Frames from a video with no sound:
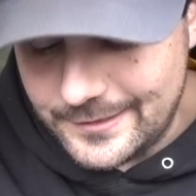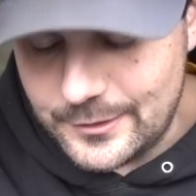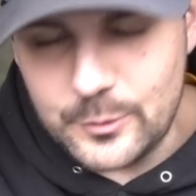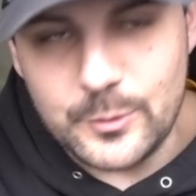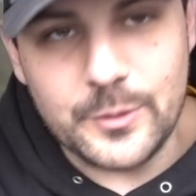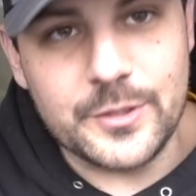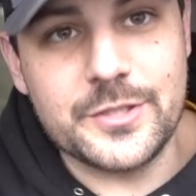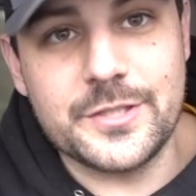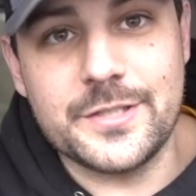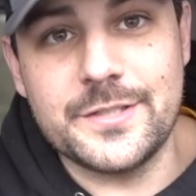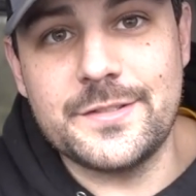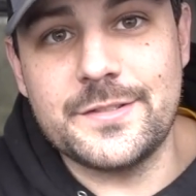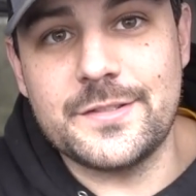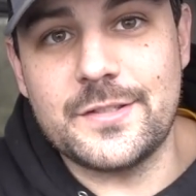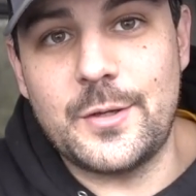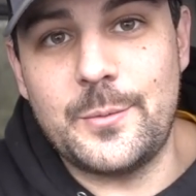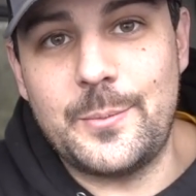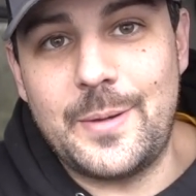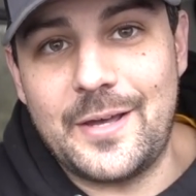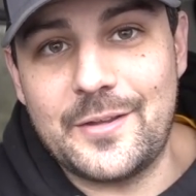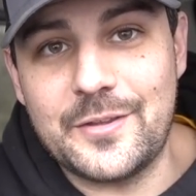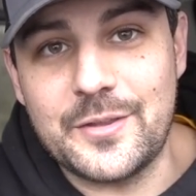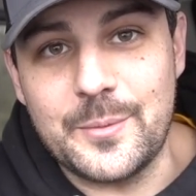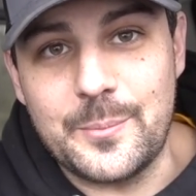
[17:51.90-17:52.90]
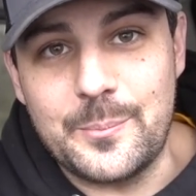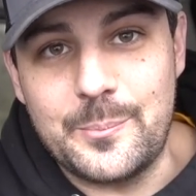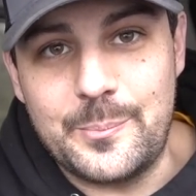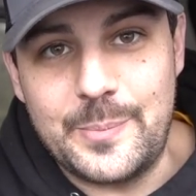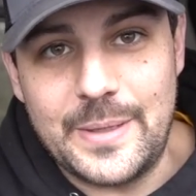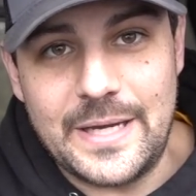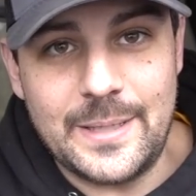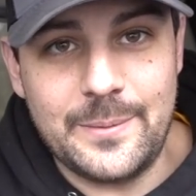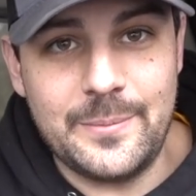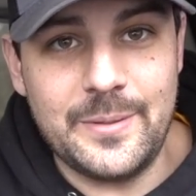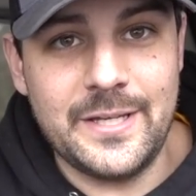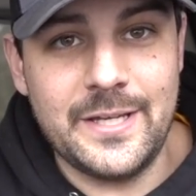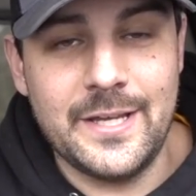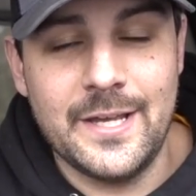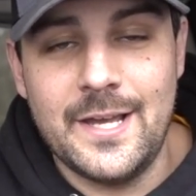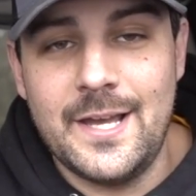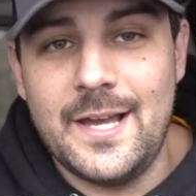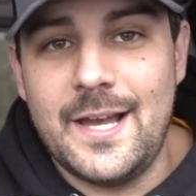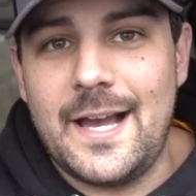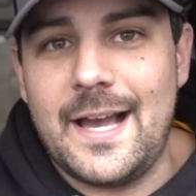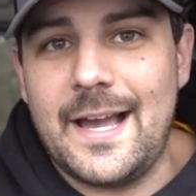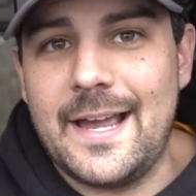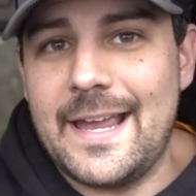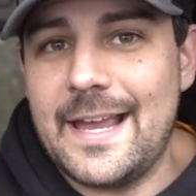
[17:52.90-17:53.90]
lot of questions about the baby.
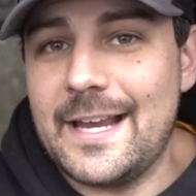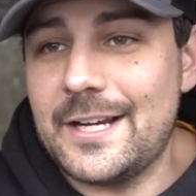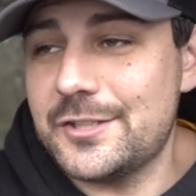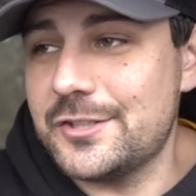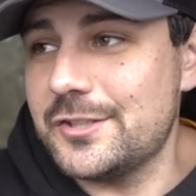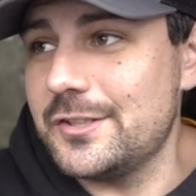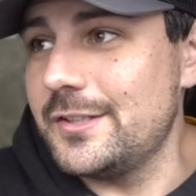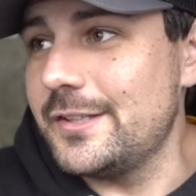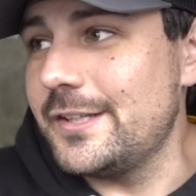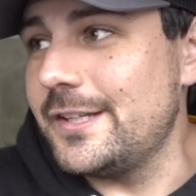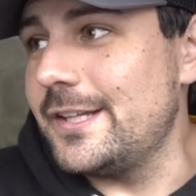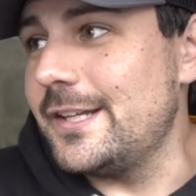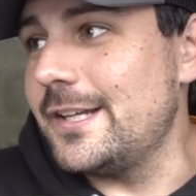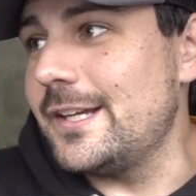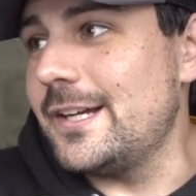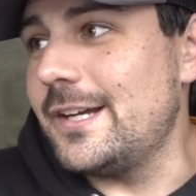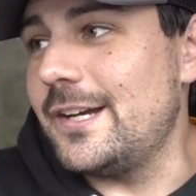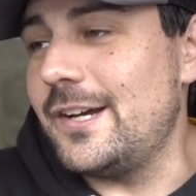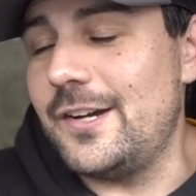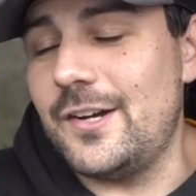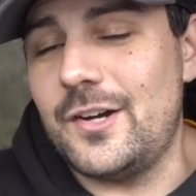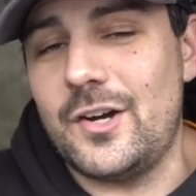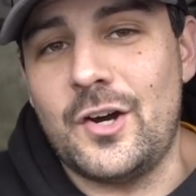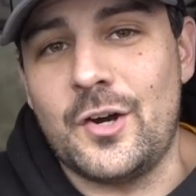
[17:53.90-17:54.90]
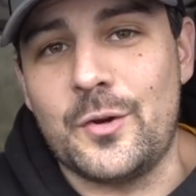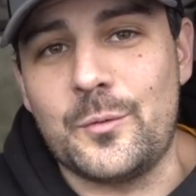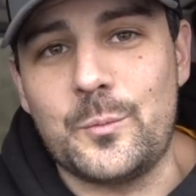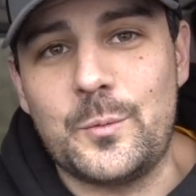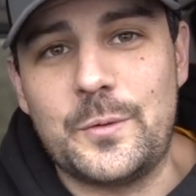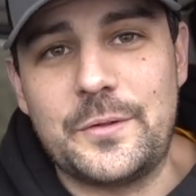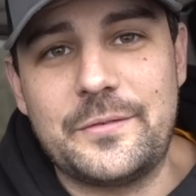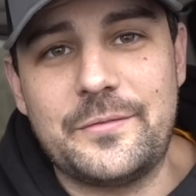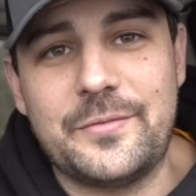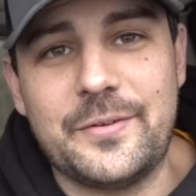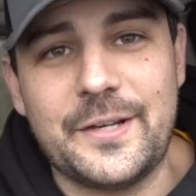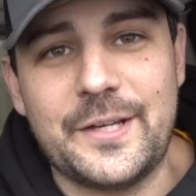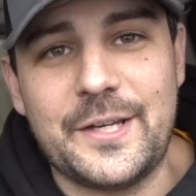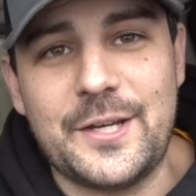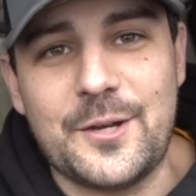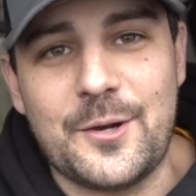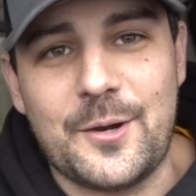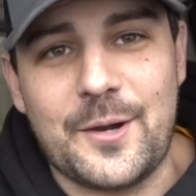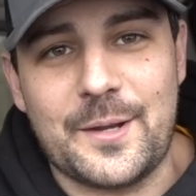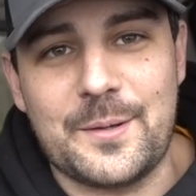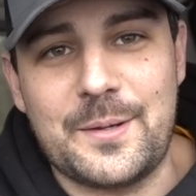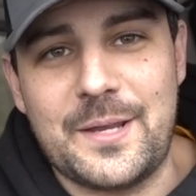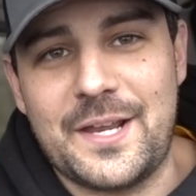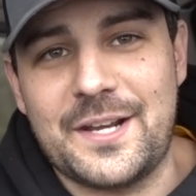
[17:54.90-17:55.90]
I actually, on one
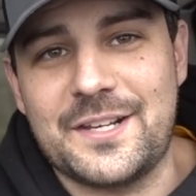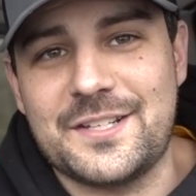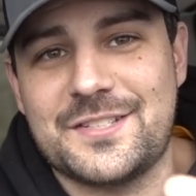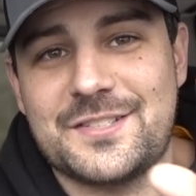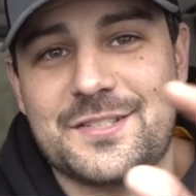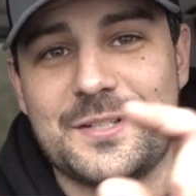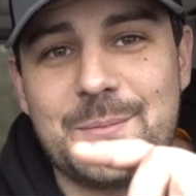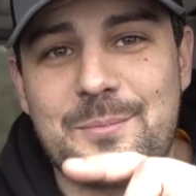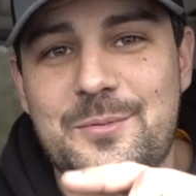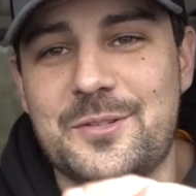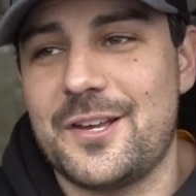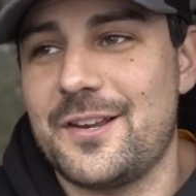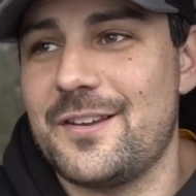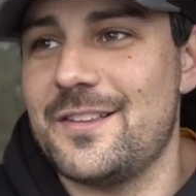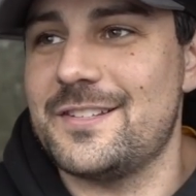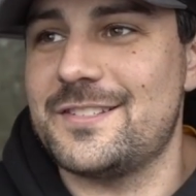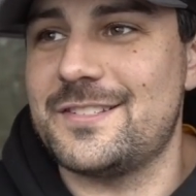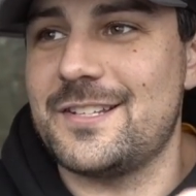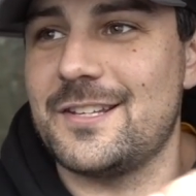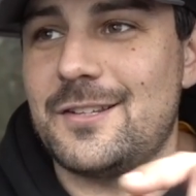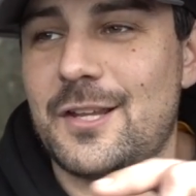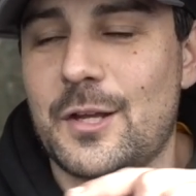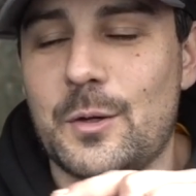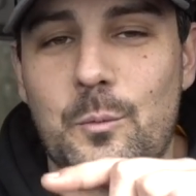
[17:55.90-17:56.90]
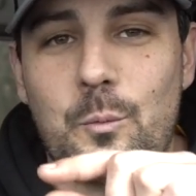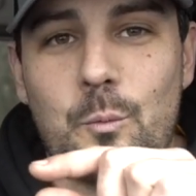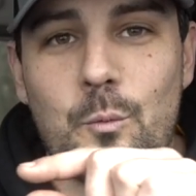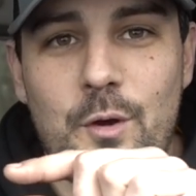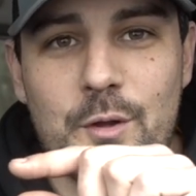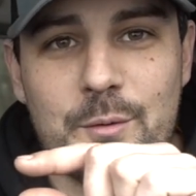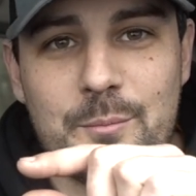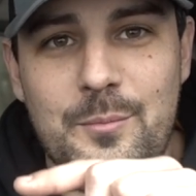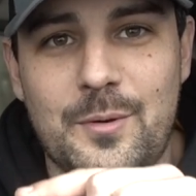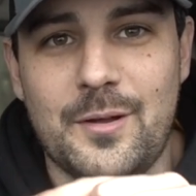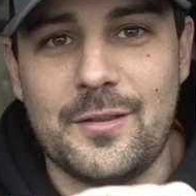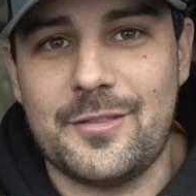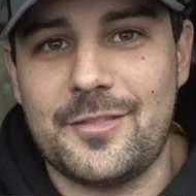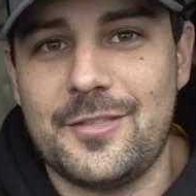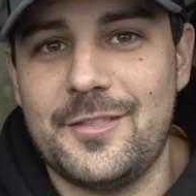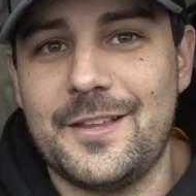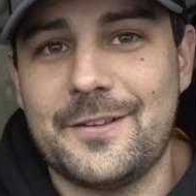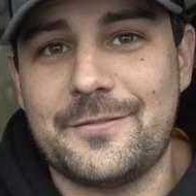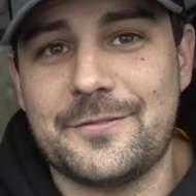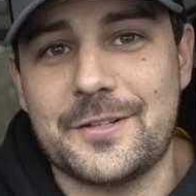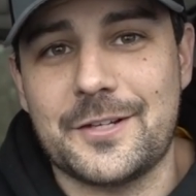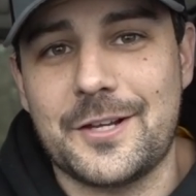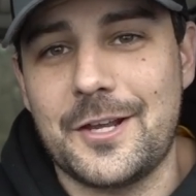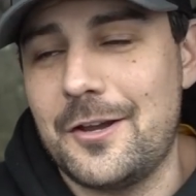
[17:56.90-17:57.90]
video I had a subtitle that said like one month
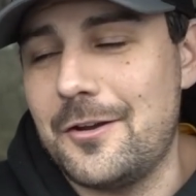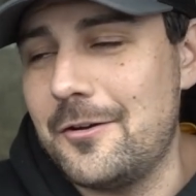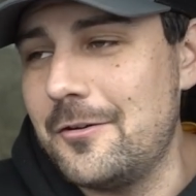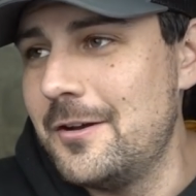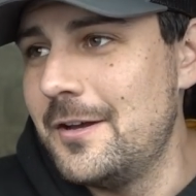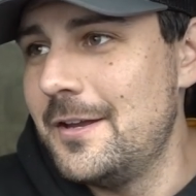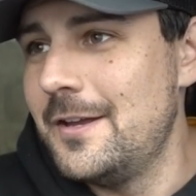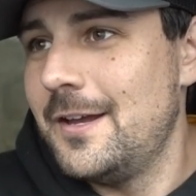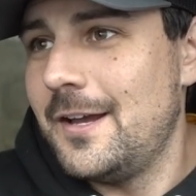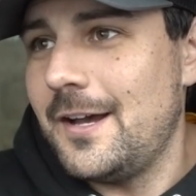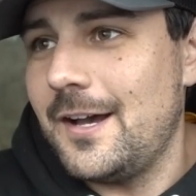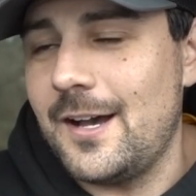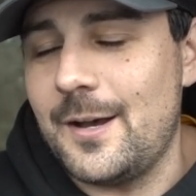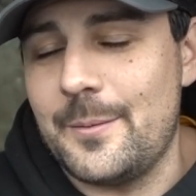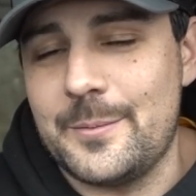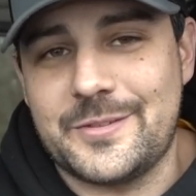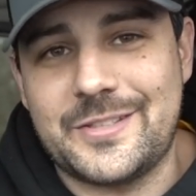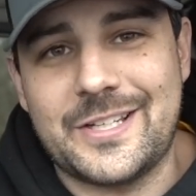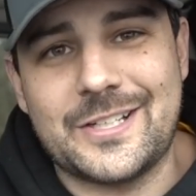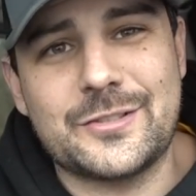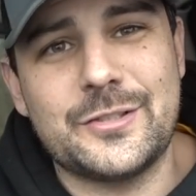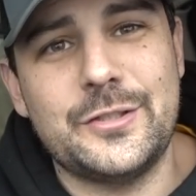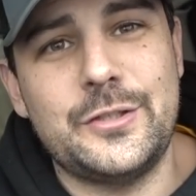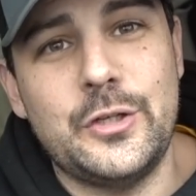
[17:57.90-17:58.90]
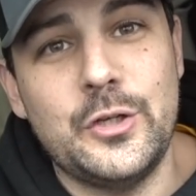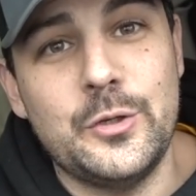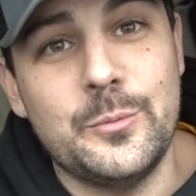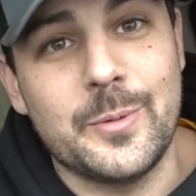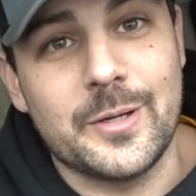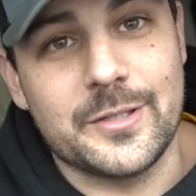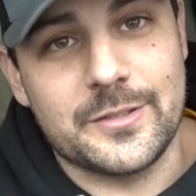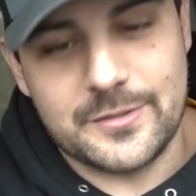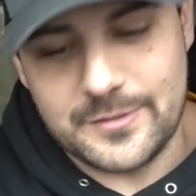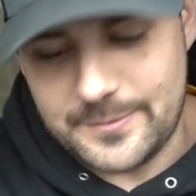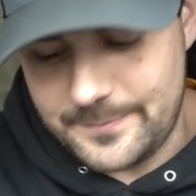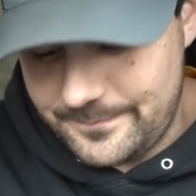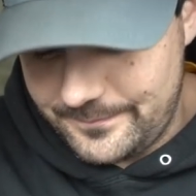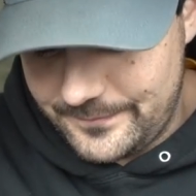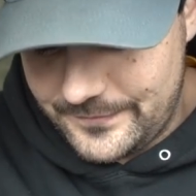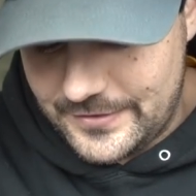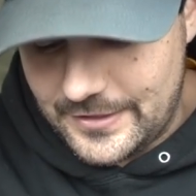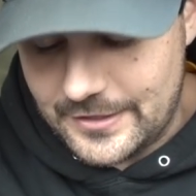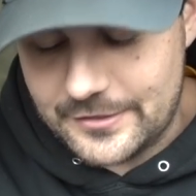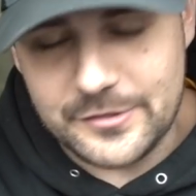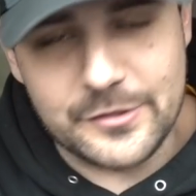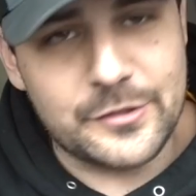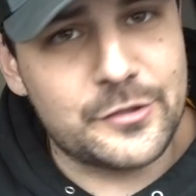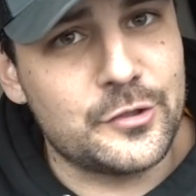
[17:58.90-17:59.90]
left to go. Um, it's actually two months. It's
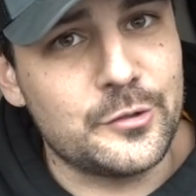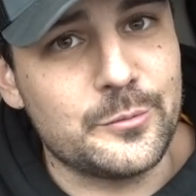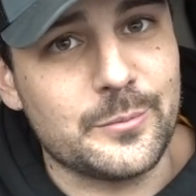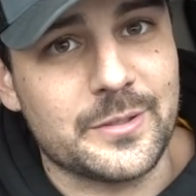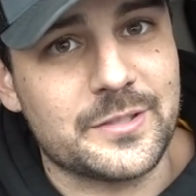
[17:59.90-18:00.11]
actually two